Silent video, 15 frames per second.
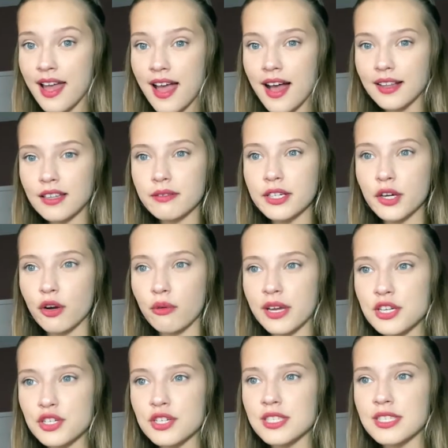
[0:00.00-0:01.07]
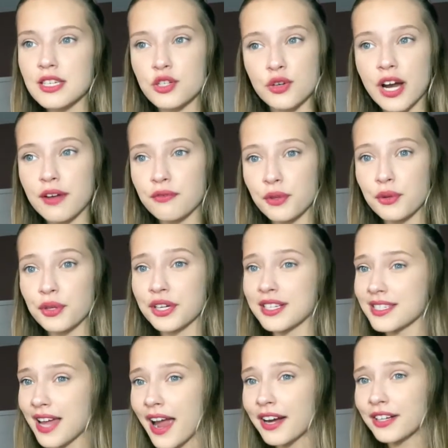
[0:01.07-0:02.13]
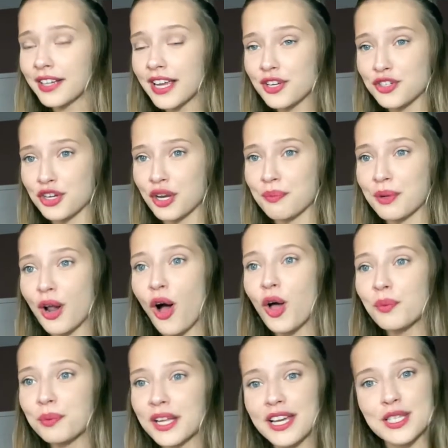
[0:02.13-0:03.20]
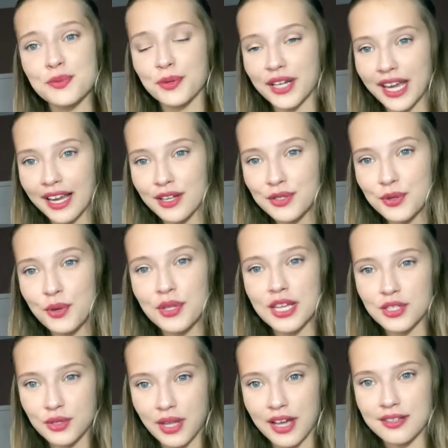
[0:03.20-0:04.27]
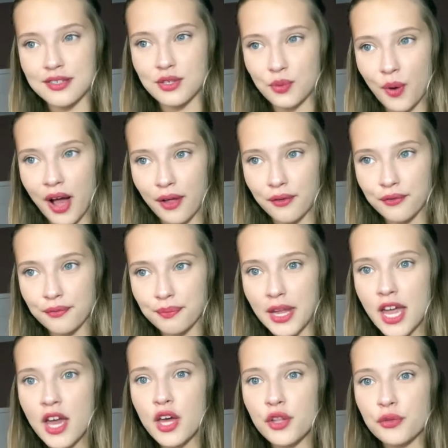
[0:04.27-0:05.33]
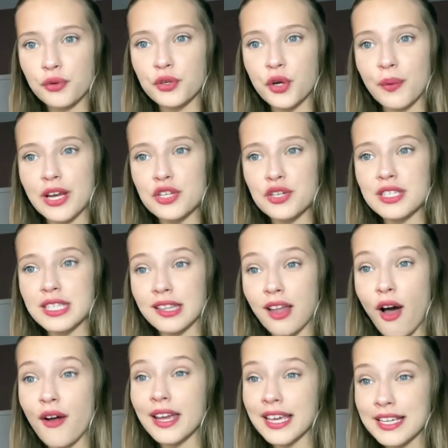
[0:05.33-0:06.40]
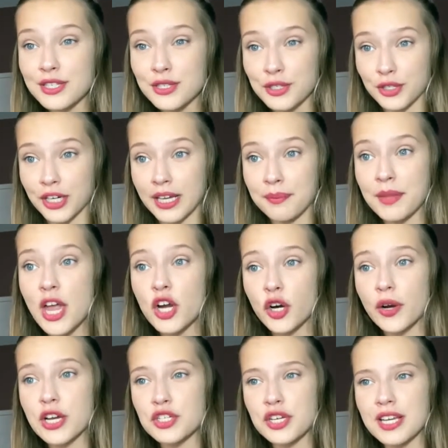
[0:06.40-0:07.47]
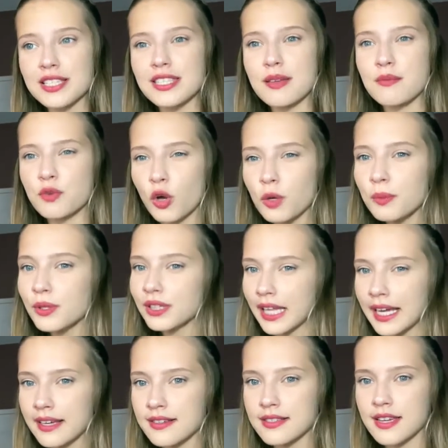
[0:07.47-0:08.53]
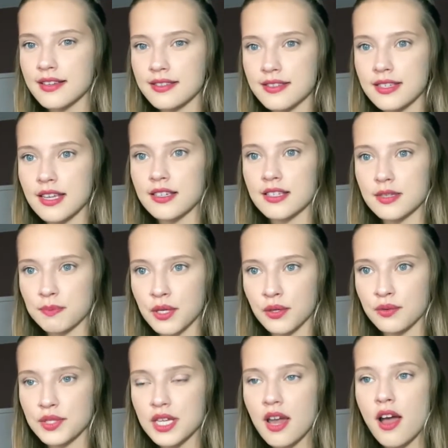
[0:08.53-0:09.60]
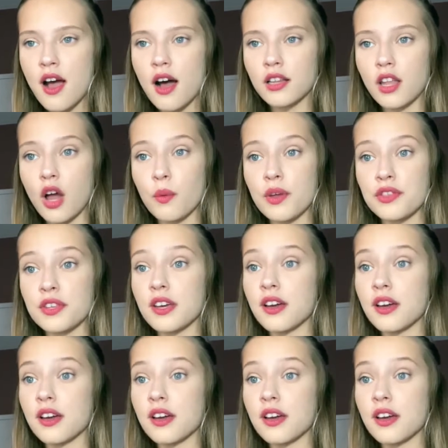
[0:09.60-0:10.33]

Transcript: allowing Croatians to drive through their entire nation, but all plans were cancelled in 2012. Through Croatia's long history, Croatia has some notable land and sea disputes, along with